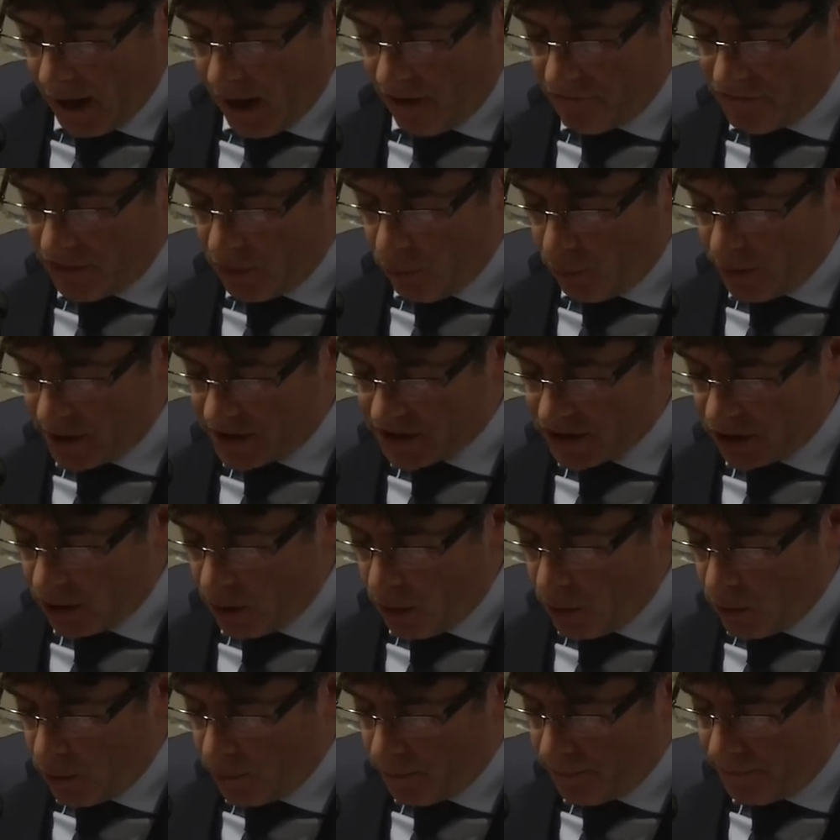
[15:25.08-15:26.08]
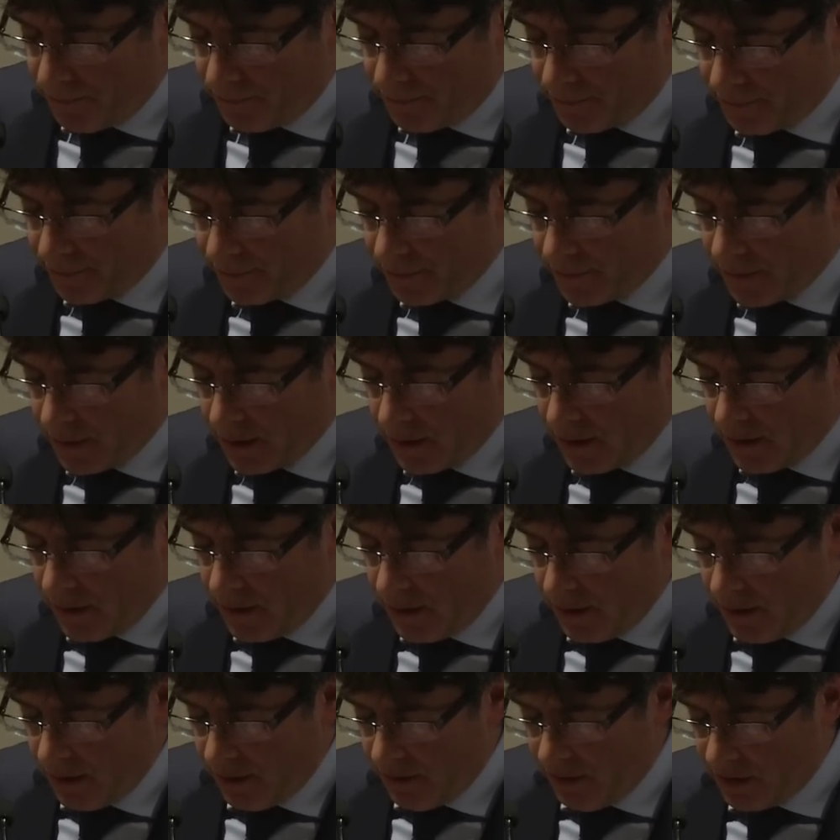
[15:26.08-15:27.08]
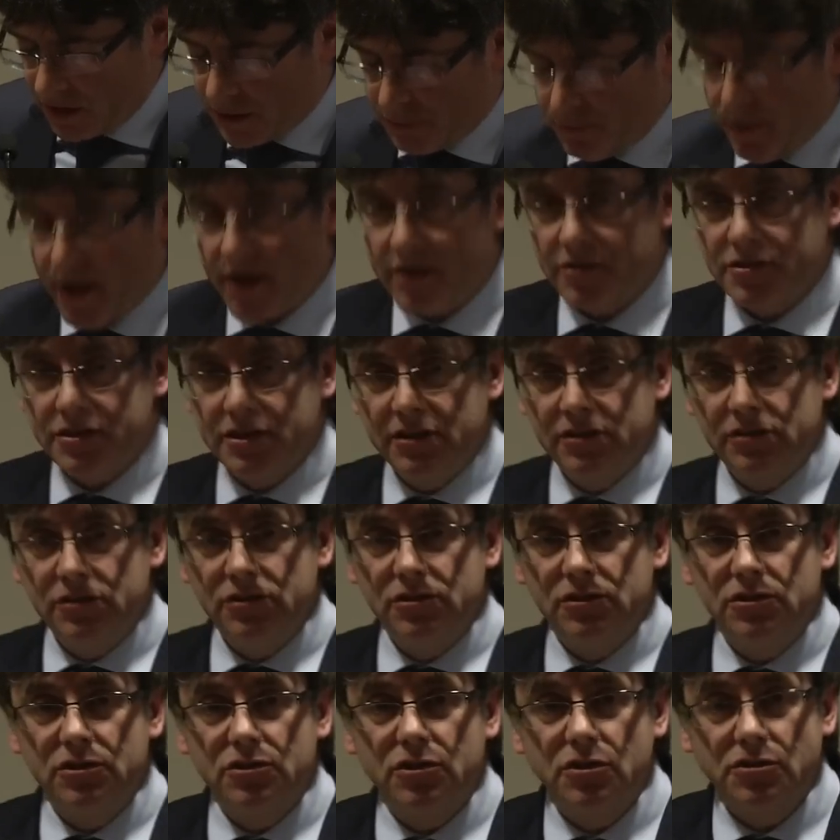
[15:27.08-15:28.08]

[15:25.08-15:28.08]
A few weeks ago, experts in